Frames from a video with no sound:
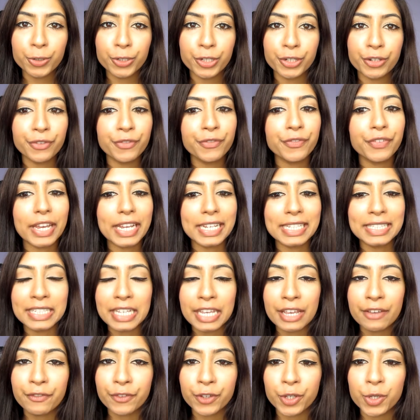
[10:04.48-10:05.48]
your face
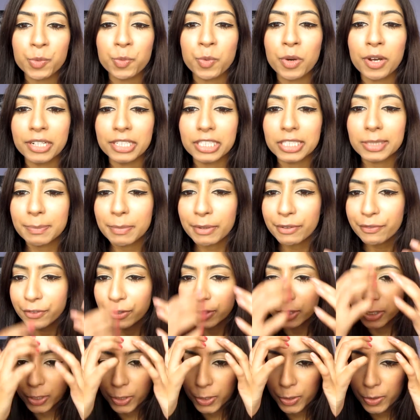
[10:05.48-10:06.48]
if you want, but for
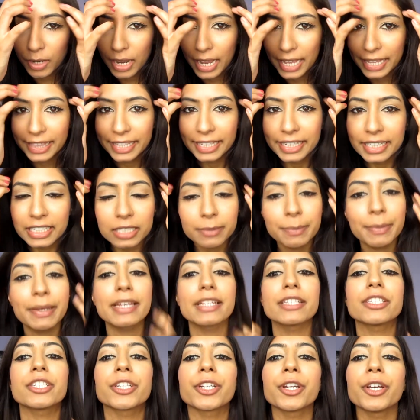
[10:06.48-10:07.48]
school I think it's
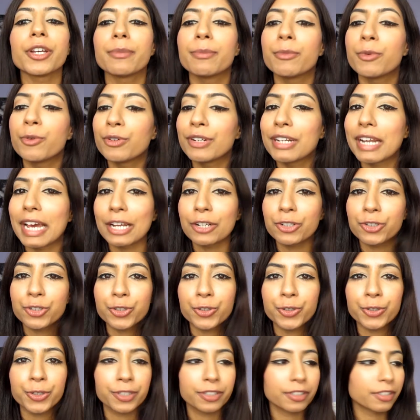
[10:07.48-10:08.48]
better to go more
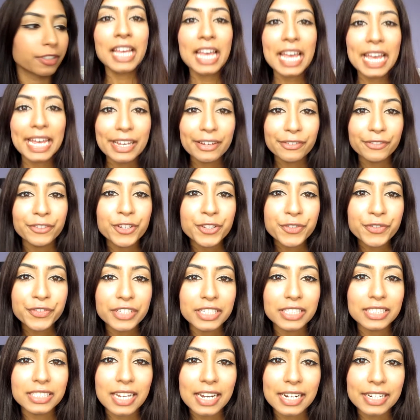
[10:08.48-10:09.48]
natural. If you've
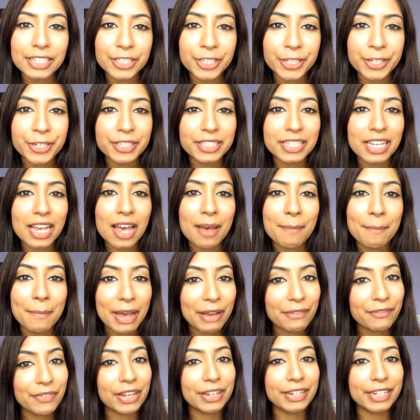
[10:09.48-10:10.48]
decided to use a
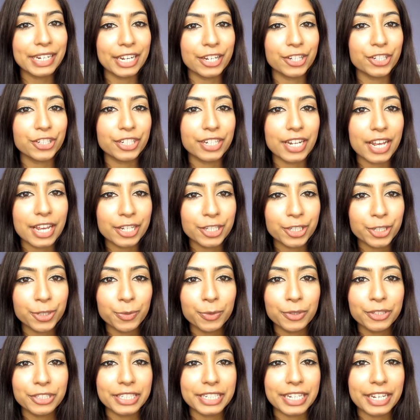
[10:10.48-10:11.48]
matte foundation and
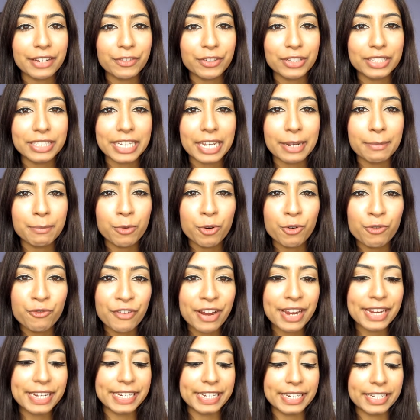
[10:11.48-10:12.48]
you want to give your skin more
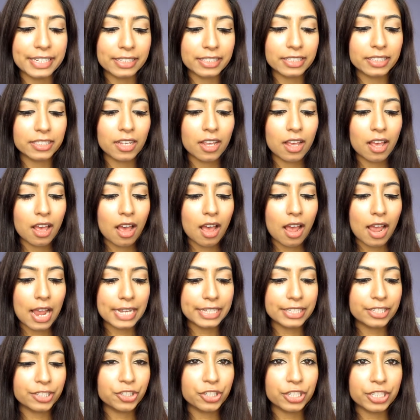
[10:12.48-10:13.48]
radiance,
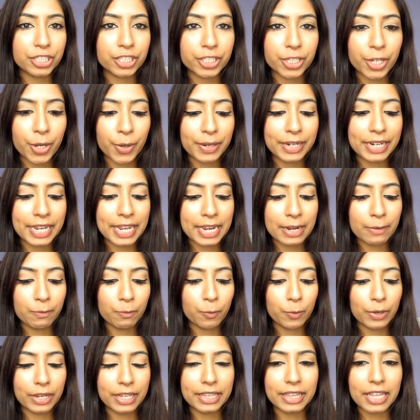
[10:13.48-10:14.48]
I suggest going
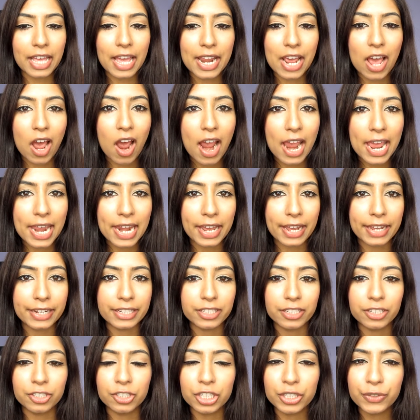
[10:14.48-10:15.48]
in with a
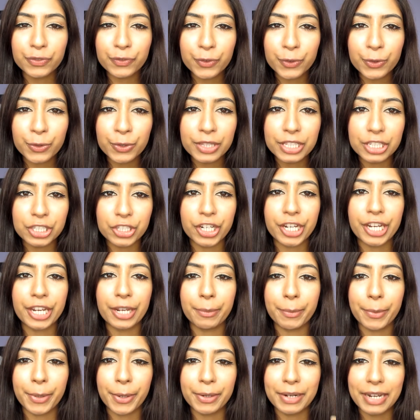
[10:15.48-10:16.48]
highlighter just for the
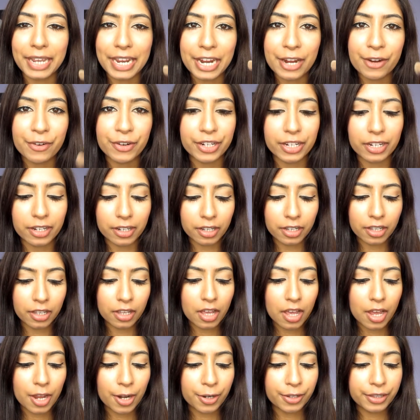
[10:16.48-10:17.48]
cheekbone area.
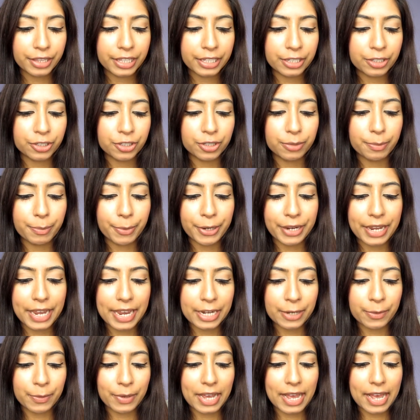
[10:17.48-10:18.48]
I don't think you should put it
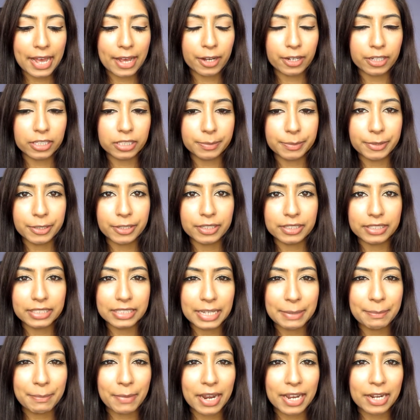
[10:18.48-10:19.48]
anywhere else because
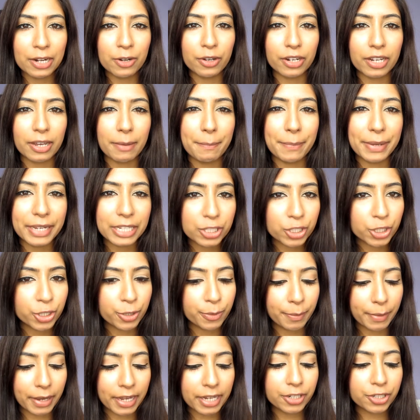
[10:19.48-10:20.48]
they might look a bit
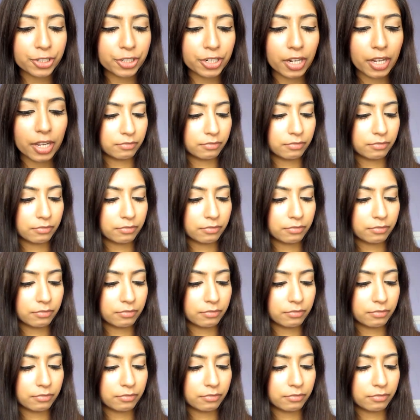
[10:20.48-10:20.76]
too much.